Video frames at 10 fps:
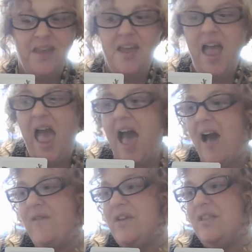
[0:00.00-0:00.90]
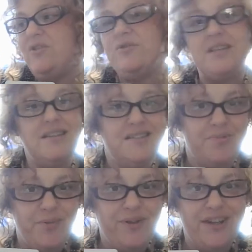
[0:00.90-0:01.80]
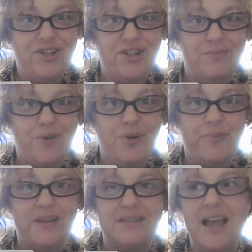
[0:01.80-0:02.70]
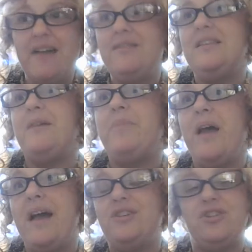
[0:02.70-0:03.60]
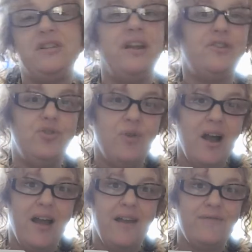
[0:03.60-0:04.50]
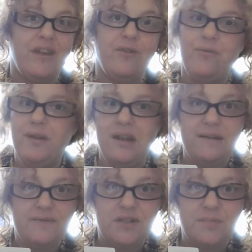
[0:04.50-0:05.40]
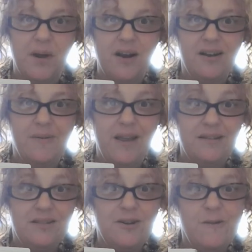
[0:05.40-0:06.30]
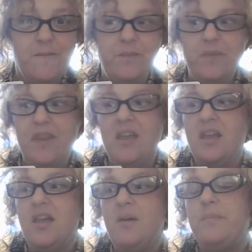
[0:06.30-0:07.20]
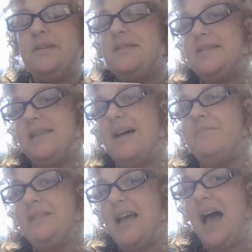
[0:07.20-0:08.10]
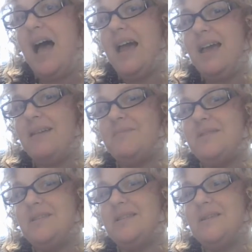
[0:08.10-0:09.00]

having those inspiration moments, having that passion, that drive, that creative spark, Cancer. Sometimes